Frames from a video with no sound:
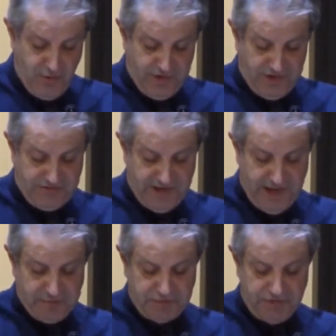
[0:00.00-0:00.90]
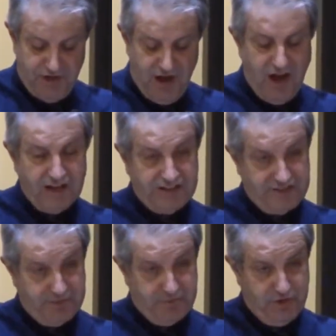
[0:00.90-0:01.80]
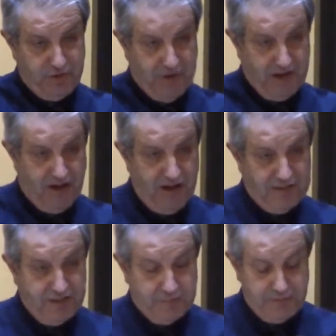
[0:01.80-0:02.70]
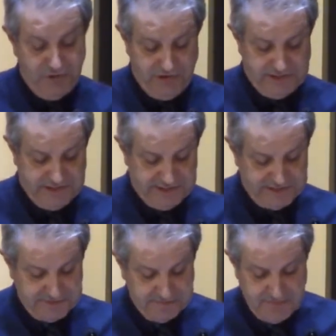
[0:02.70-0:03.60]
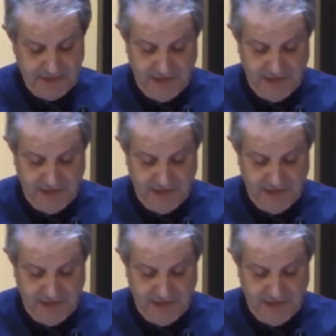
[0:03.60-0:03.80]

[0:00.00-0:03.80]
where the flames were the hottest to burn away all the impurities.